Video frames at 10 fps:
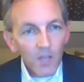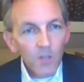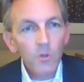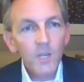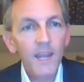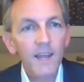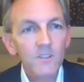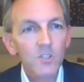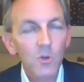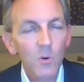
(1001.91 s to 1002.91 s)
you
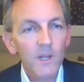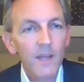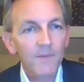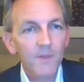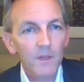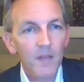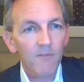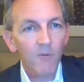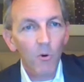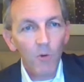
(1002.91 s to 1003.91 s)
can't do it at
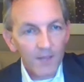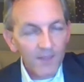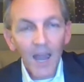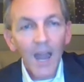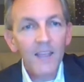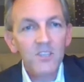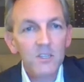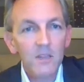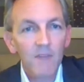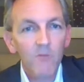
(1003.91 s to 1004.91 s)
the highest
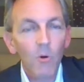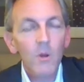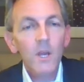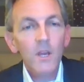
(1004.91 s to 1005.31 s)
level.